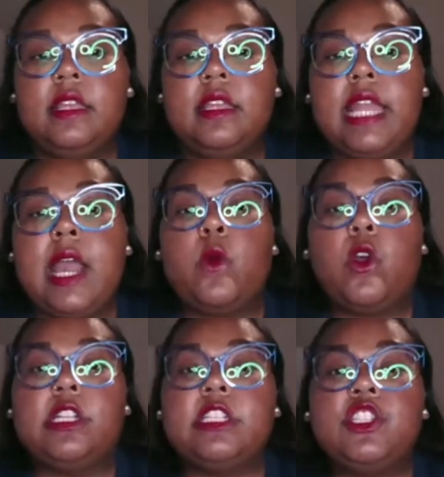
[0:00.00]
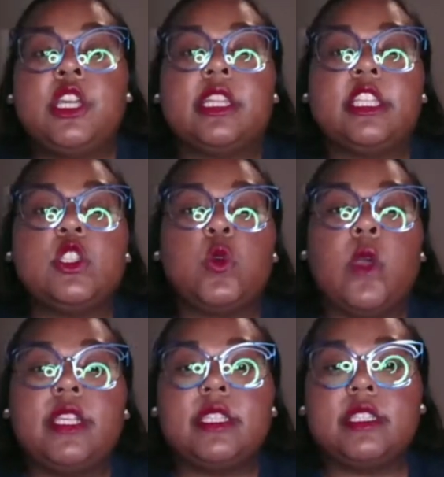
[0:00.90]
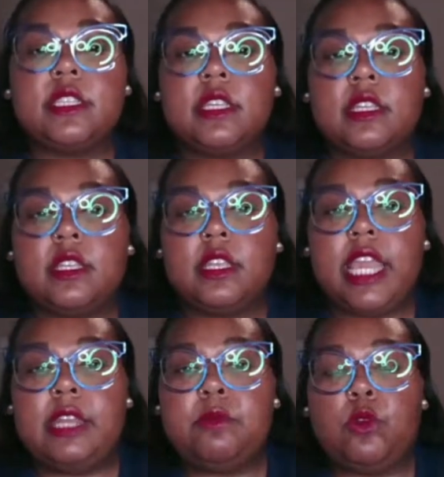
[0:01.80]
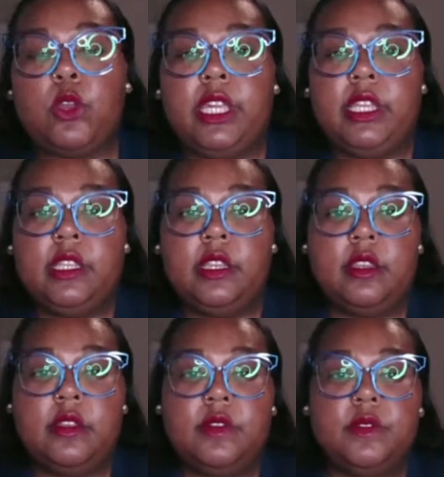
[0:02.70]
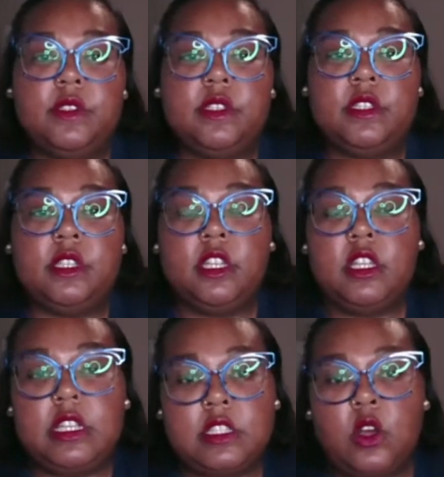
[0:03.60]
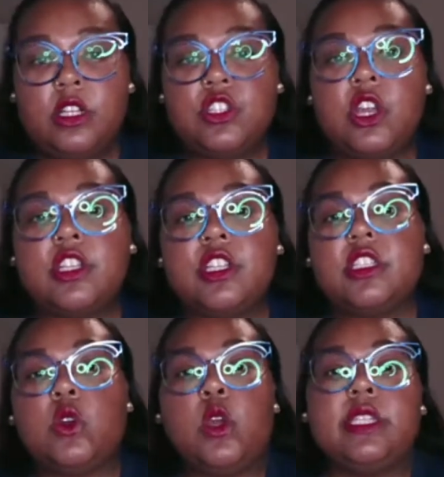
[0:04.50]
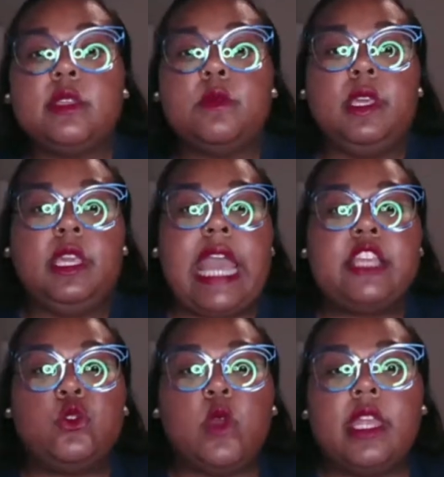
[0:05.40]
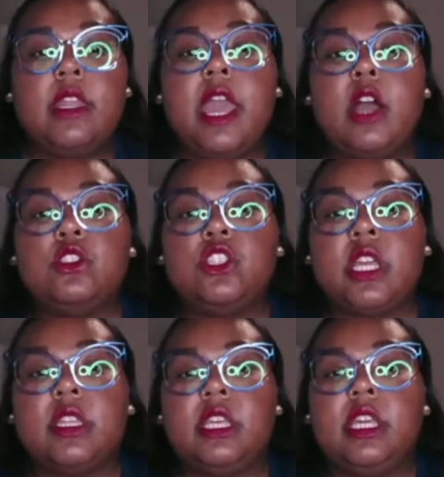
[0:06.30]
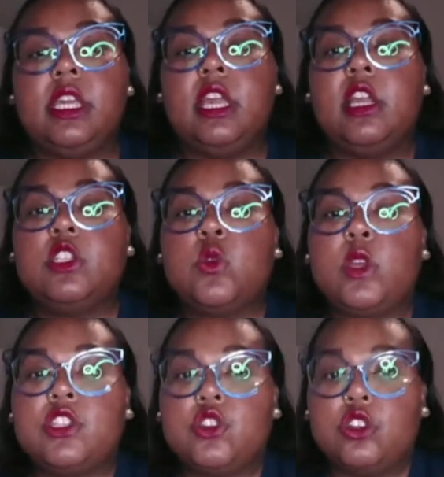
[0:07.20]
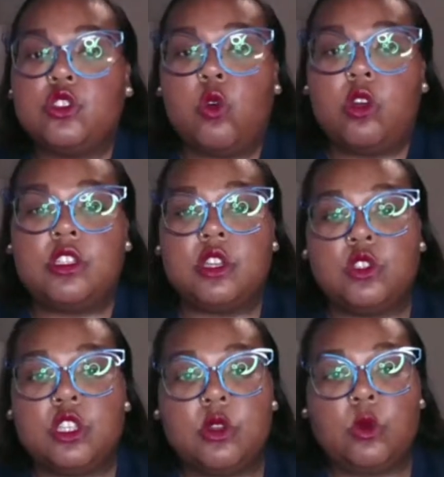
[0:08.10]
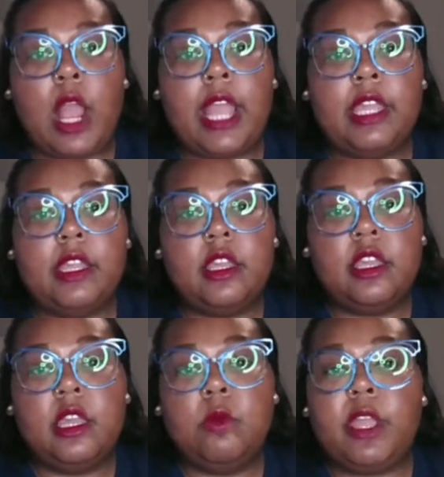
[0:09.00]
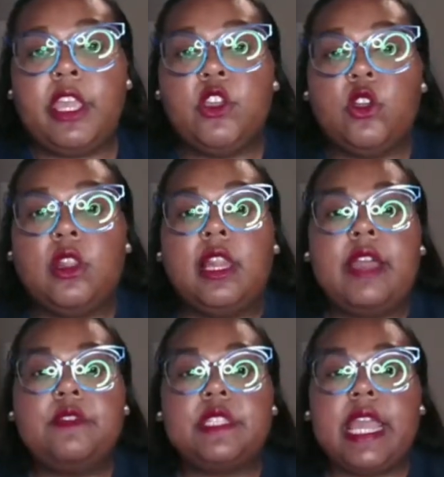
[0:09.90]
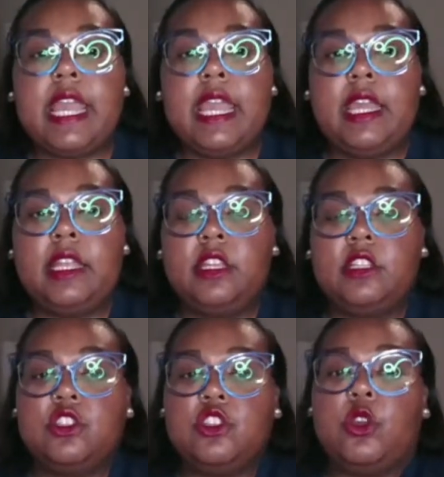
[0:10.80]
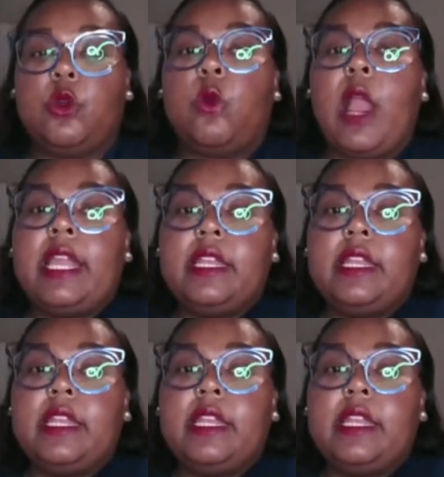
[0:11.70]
Now we're going to gently twist and breathe. So our instruction is going to be, as you inhale gently, twist your torso to the right, bringing your left hand to your right